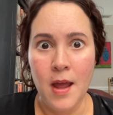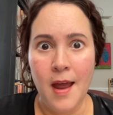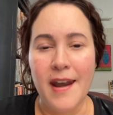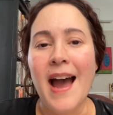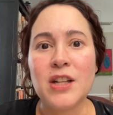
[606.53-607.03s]

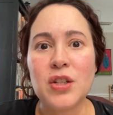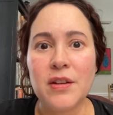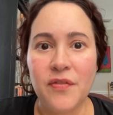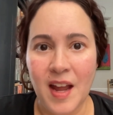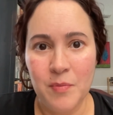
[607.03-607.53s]
not to the
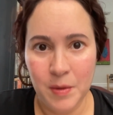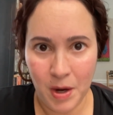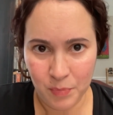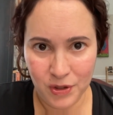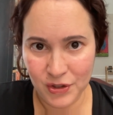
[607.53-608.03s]
family
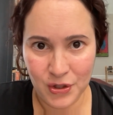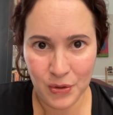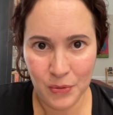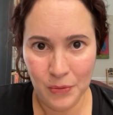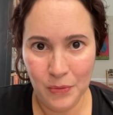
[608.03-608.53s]
members
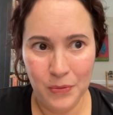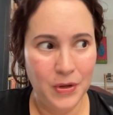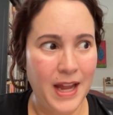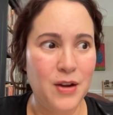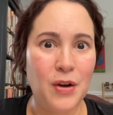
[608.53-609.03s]
who,
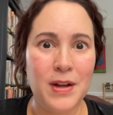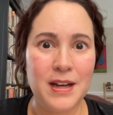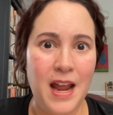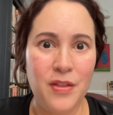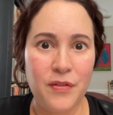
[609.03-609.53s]

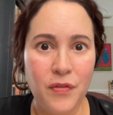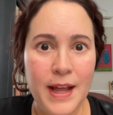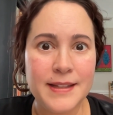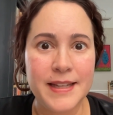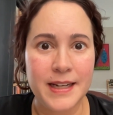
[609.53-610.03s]
and the
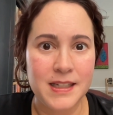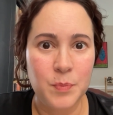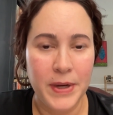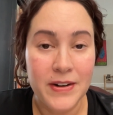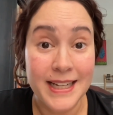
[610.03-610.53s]
friends that
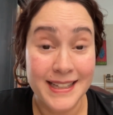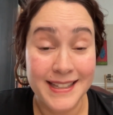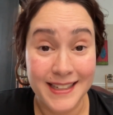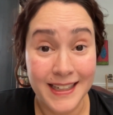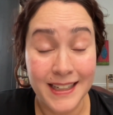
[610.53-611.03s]

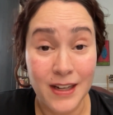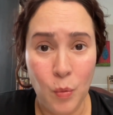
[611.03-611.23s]
experienced it.